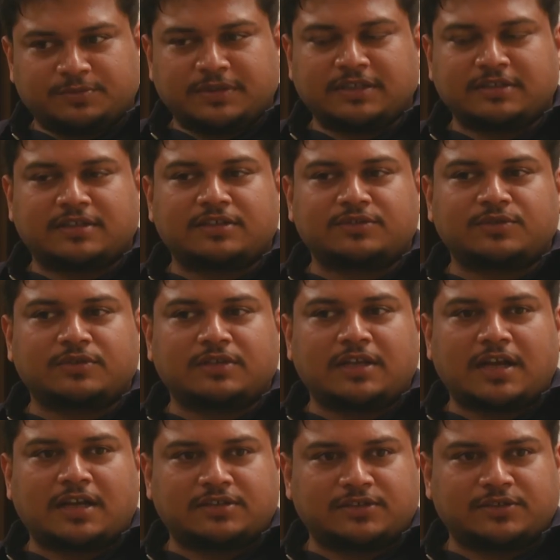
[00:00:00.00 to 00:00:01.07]
it brings us to the
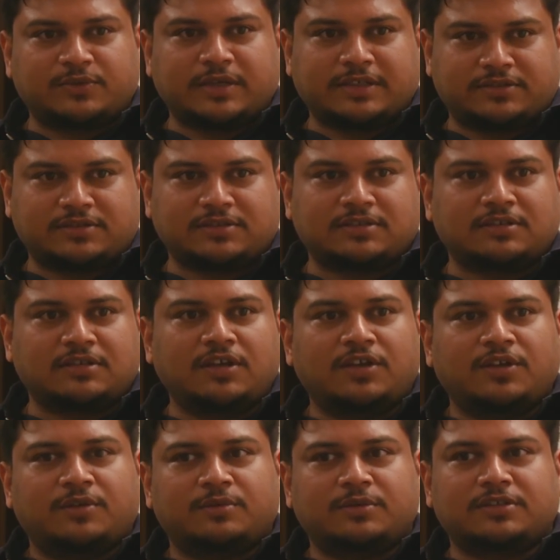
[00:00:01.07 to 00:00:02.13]
larger question,
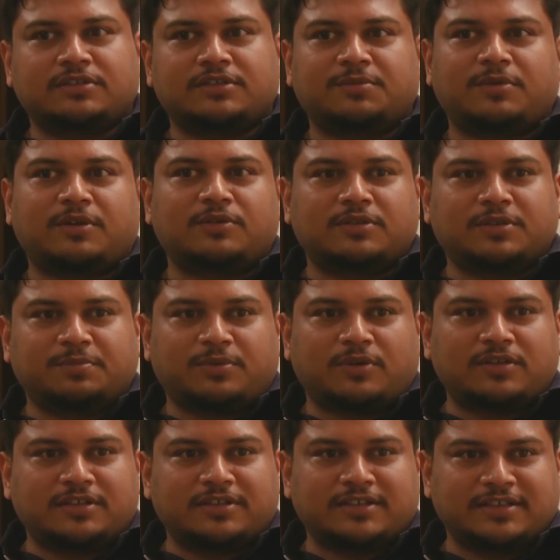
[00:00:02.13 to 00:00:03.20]
which is about the
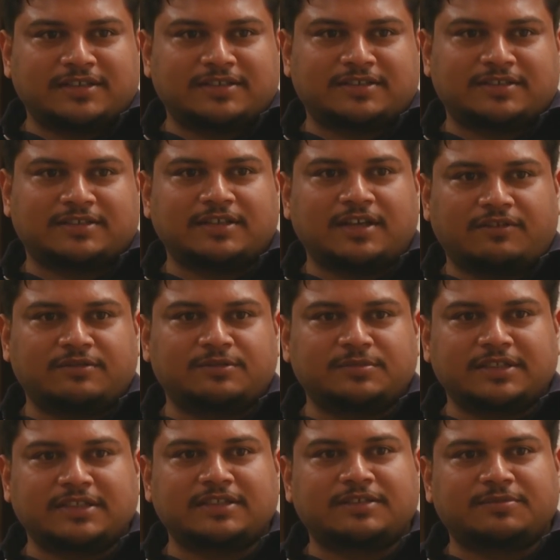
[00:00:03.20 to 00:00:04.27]
politics,
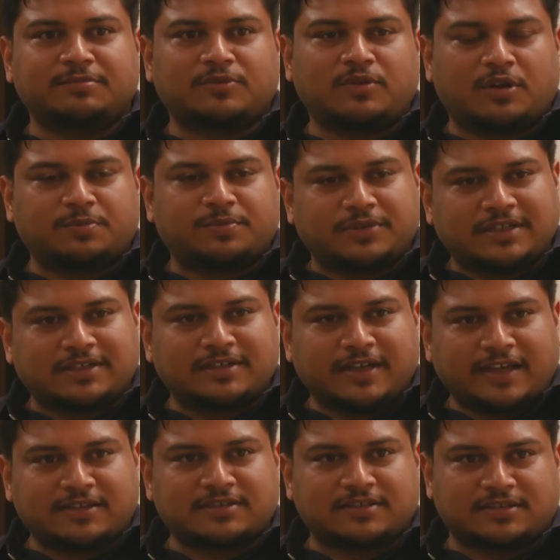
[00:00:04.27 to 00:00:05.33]
government, corporate
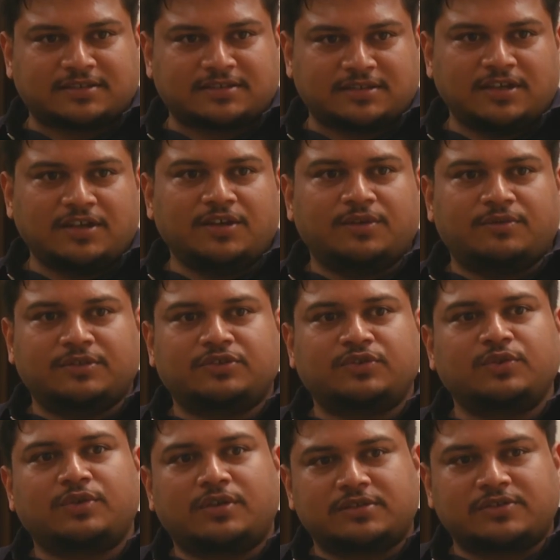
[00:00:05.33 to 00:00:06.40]
nexus, which
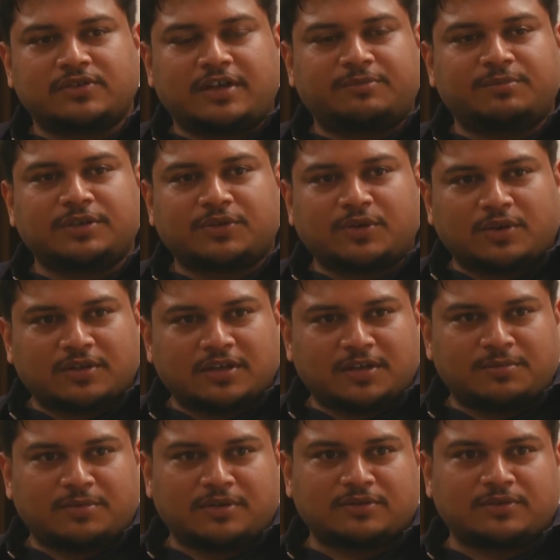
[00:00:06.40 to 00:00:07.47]
you also have been talking
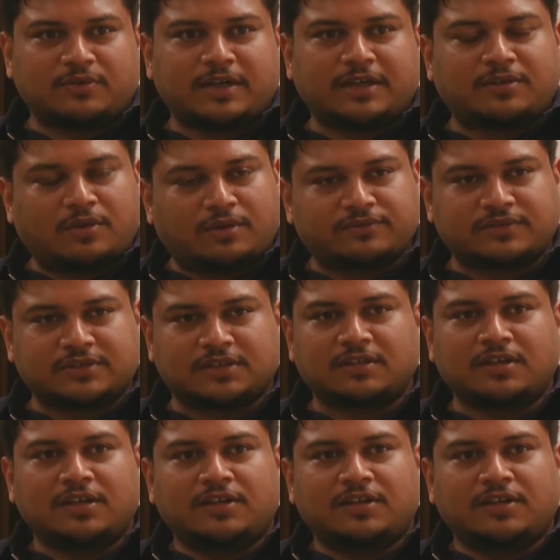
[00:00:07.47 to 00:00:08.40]
about quite often.